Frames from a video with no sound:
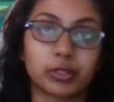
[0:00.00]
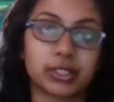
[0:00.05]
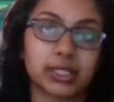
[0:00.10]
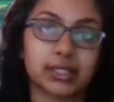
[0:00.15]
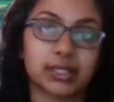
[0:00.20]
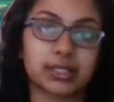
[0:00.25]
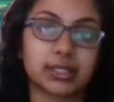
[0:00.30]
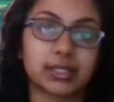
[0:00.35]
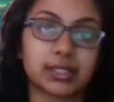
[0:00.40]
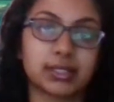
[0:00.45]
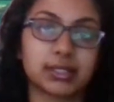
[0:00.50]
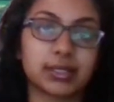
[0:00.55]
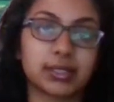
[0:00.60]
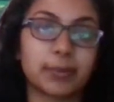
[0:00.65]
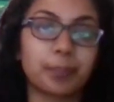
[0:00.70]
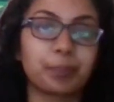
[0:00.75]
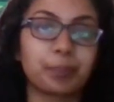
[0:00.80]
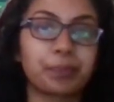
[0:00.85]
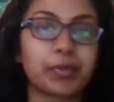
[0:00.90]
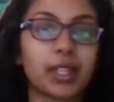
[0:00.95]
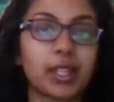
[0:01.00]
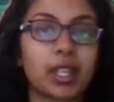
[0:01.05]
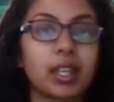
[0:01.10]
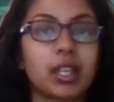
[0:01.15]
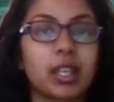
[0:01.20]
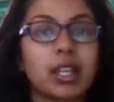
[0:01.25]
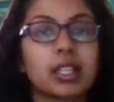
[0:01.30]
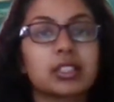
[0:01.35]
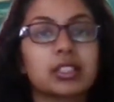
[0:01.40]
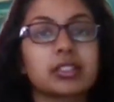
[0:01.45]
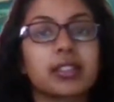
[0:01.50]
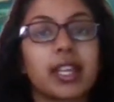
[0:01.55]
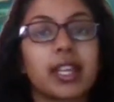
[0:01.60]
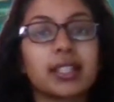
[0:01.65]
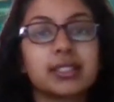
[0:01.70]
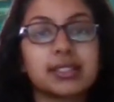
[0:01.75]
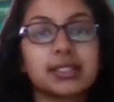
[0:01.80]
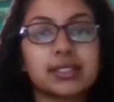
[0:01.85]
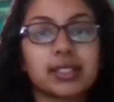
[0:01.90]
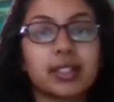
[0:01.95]
processes. So
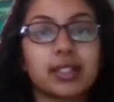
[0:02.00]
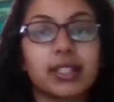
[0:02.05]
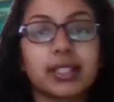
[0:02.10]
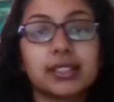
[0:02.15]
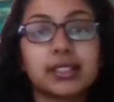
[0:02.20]
that's